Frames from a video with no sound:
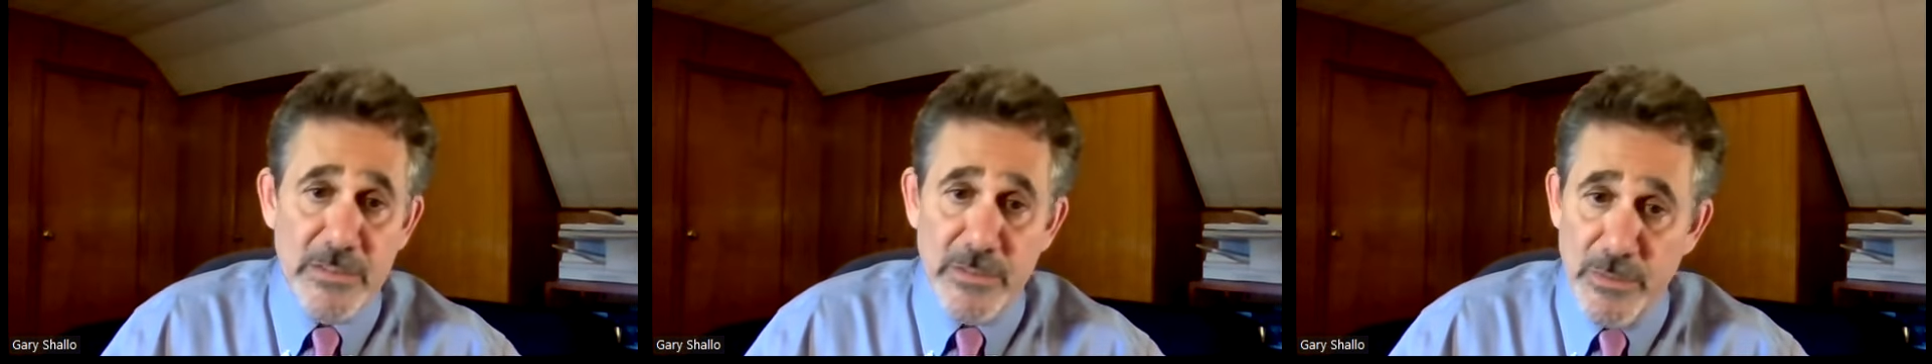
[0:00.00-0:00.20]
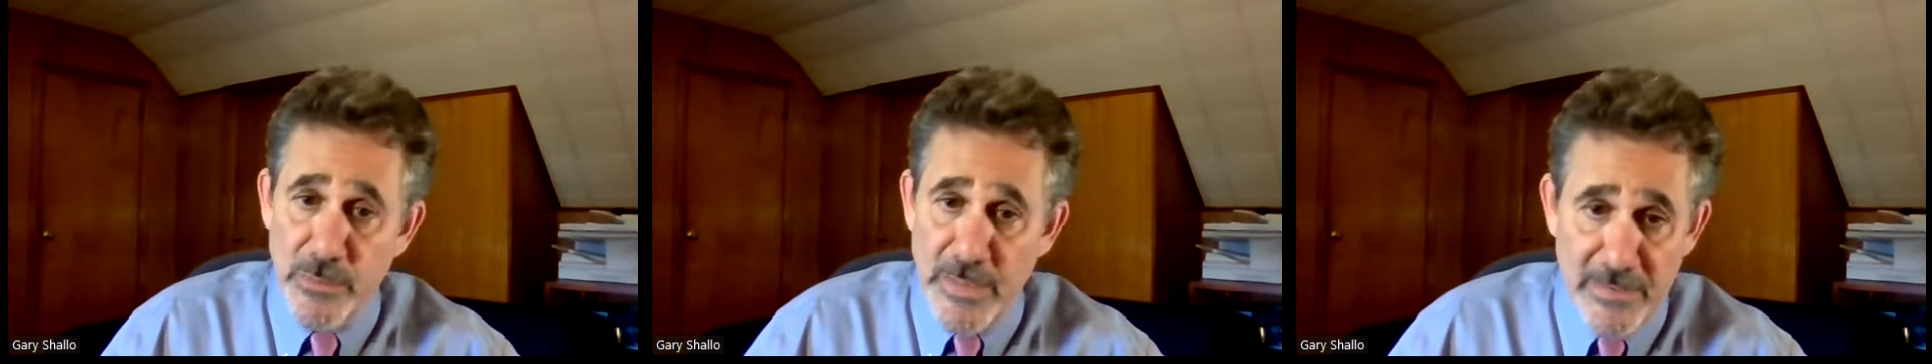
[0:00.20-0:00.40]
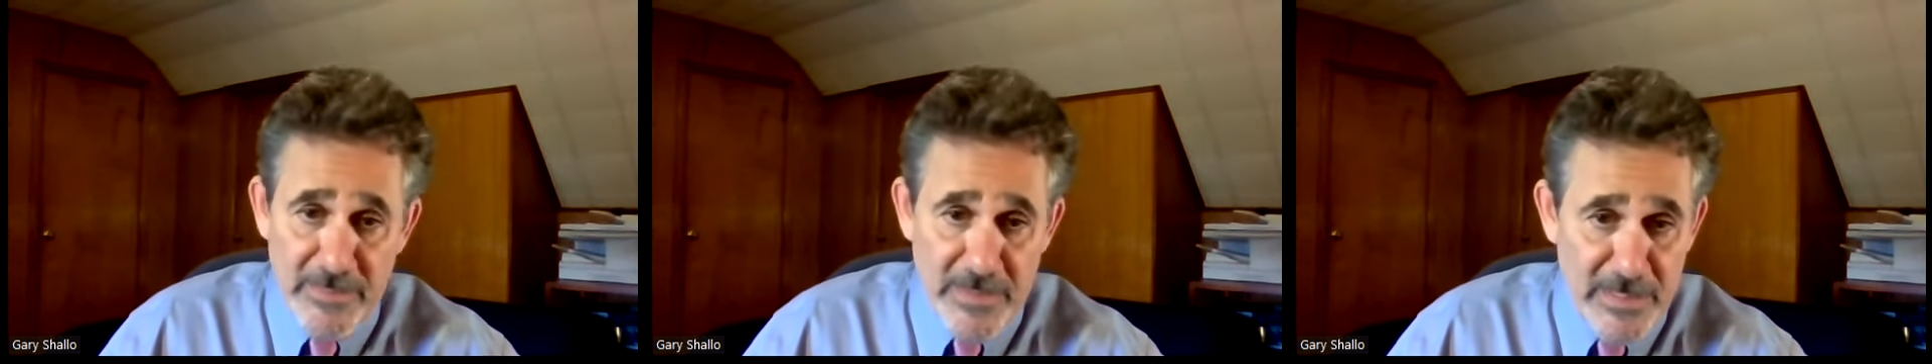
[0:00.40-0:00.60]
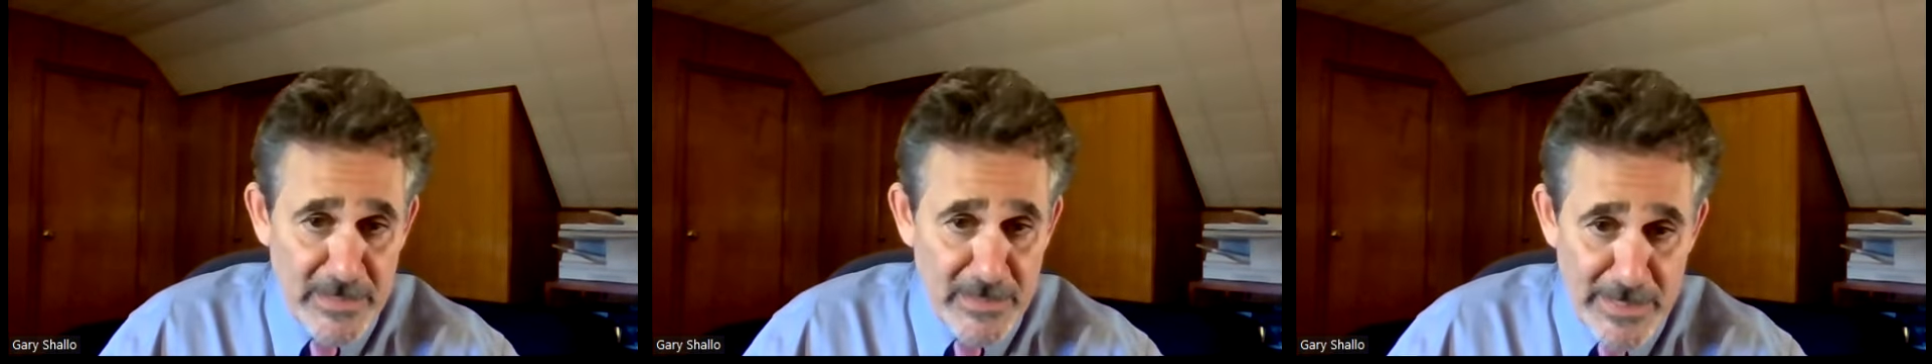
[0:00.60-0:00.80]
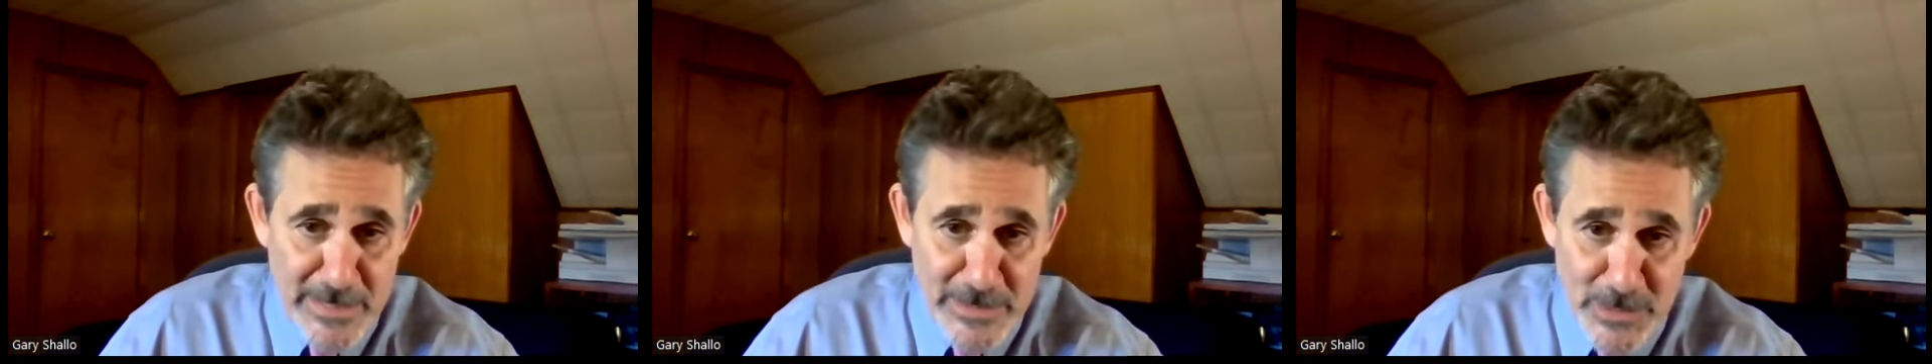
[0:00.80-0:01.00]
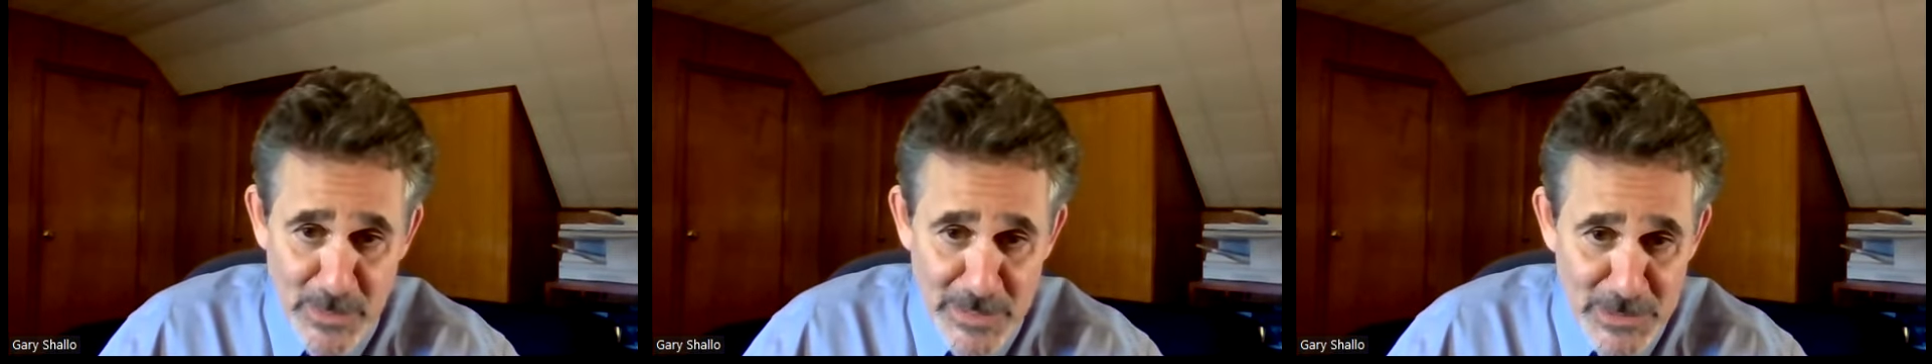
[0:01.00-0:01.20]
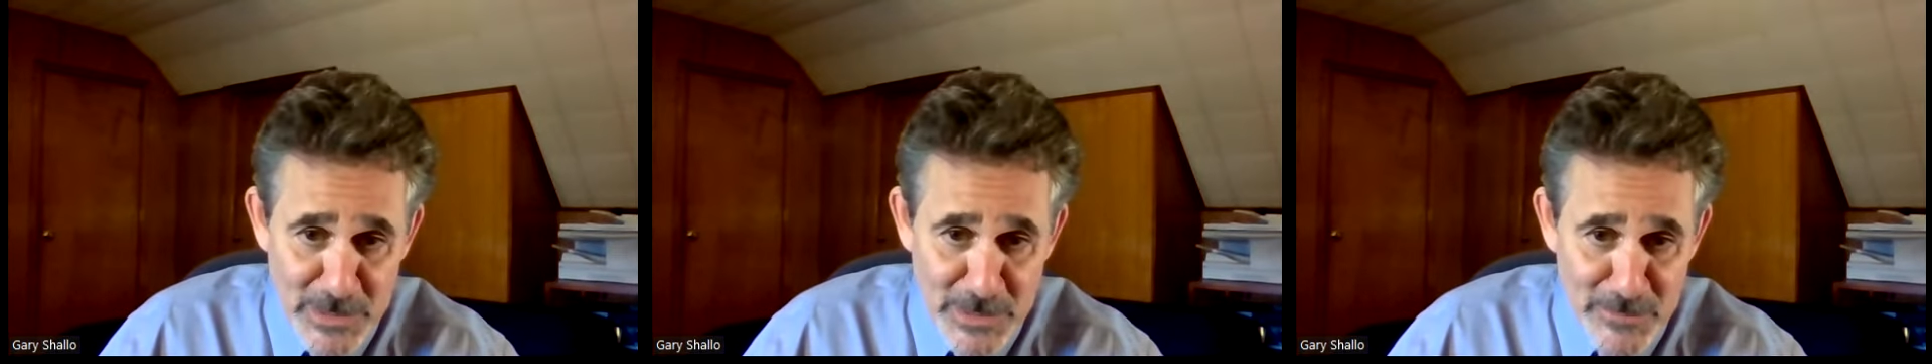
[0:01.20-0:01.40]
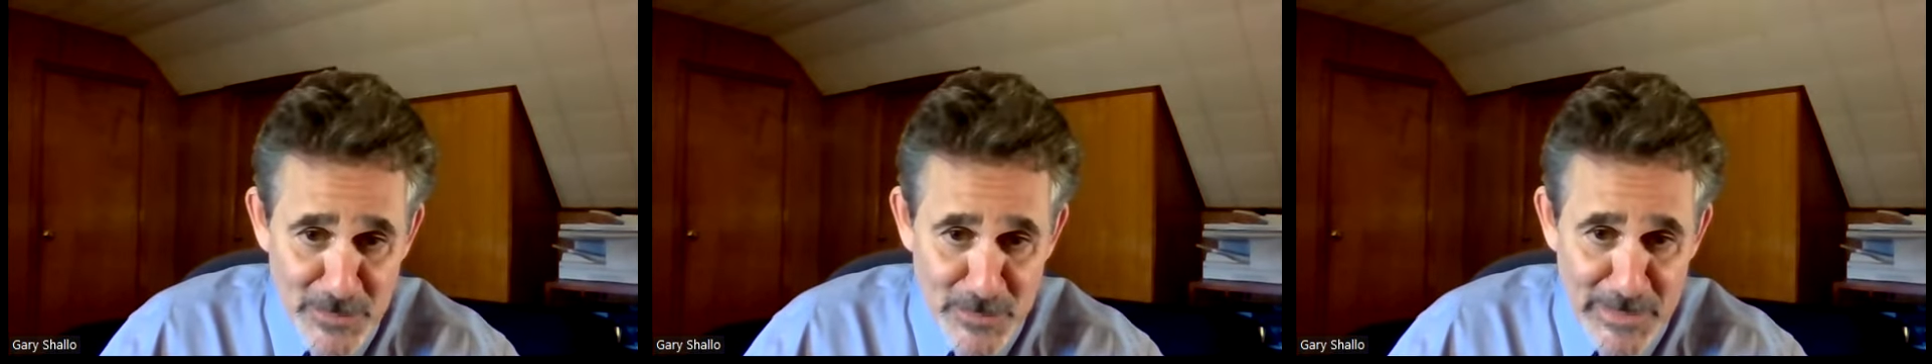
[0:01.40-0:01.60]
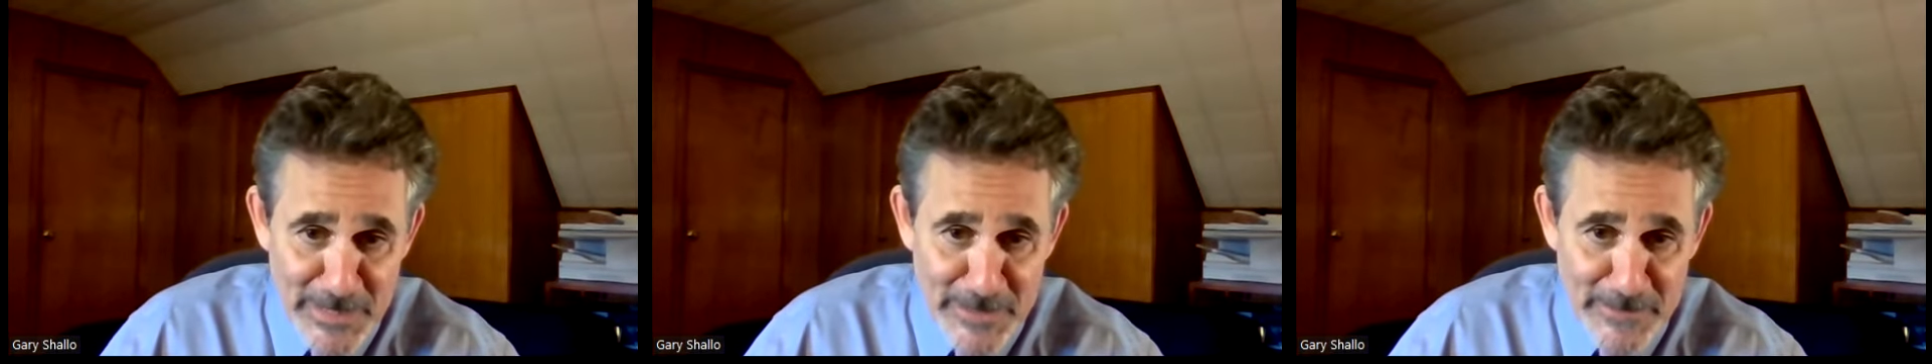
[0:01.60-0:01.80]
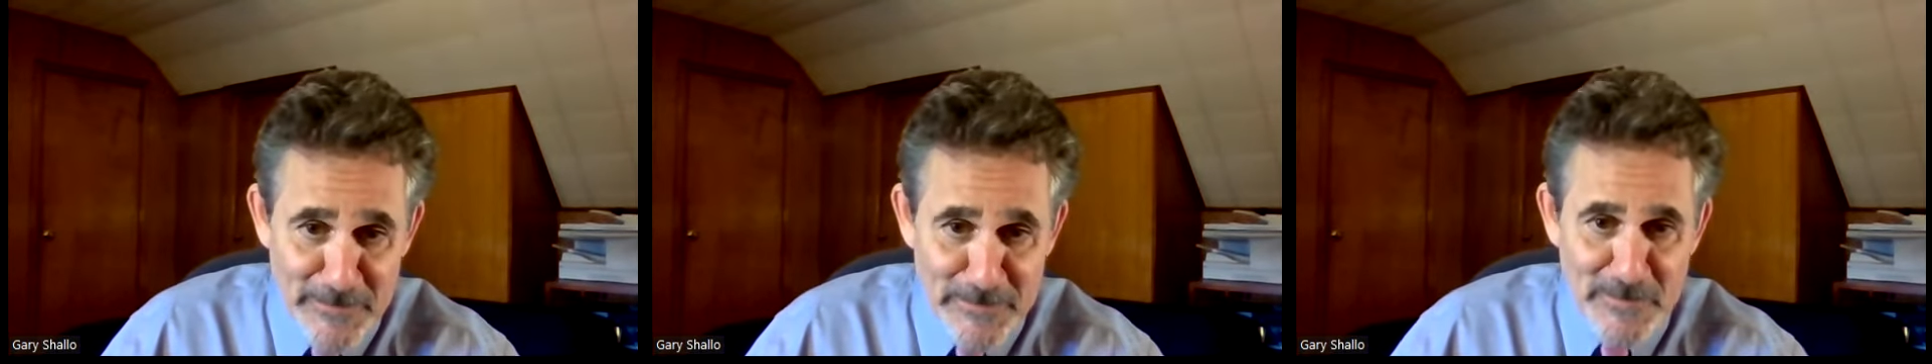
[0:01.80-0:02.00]
do you have any last question for
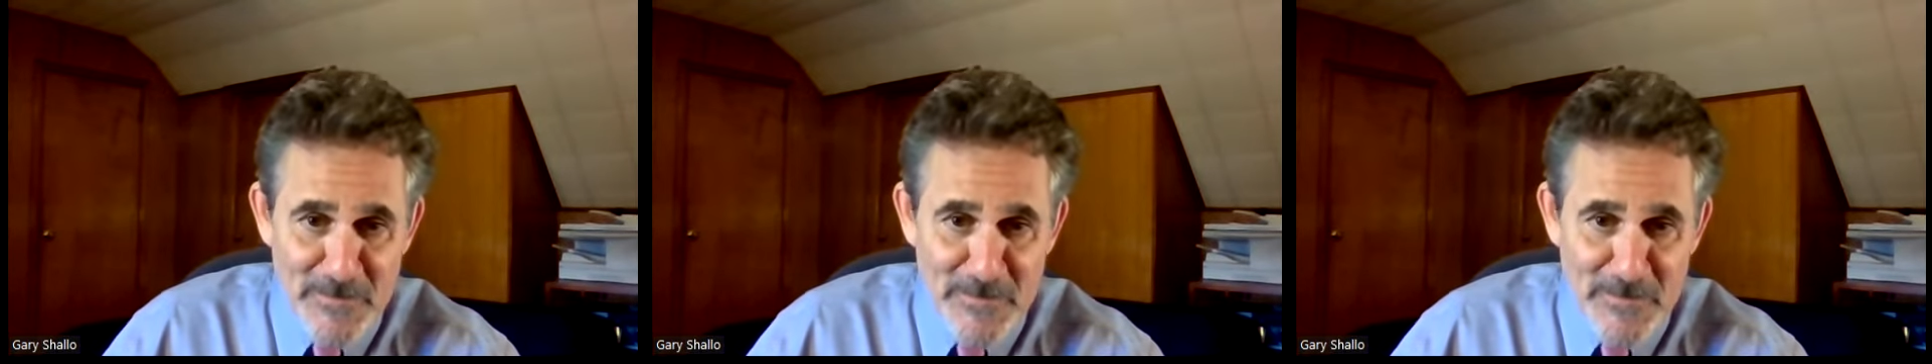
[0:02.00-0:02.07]
me?